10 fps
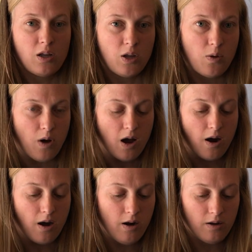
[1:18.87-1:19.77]
You
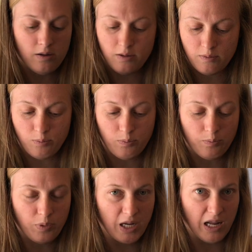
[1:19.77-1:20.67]
are
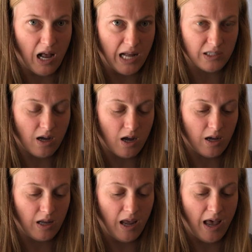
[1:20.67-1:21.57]
putting a hot
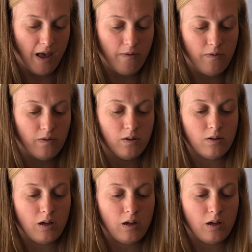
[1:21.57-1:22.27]
dog in half